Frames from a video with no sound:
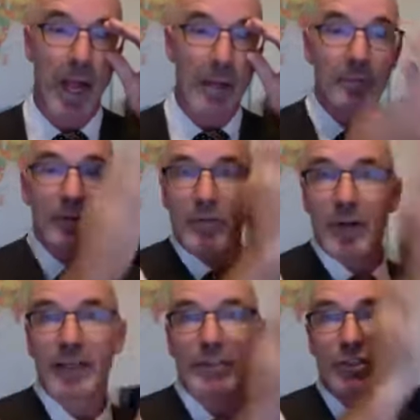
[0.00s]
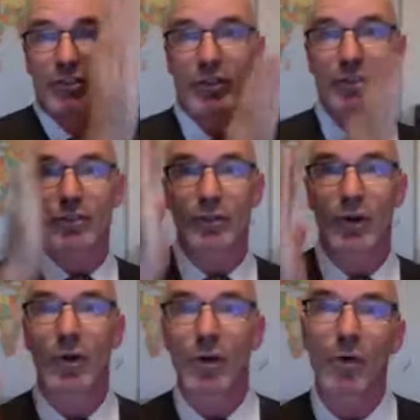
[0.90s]
I'm providing structure the
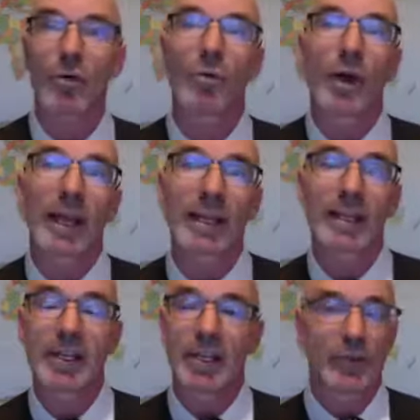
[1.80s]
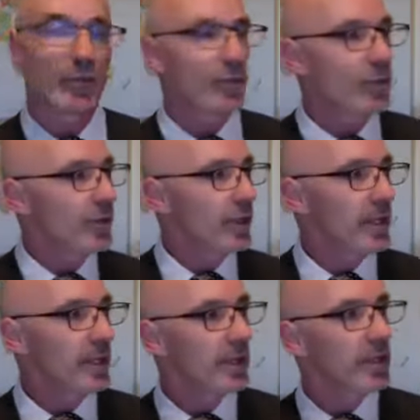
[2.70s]
whole way through
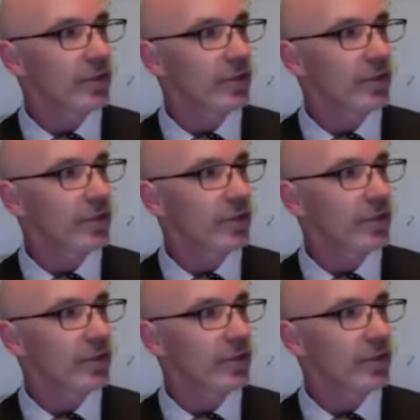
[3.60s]
the,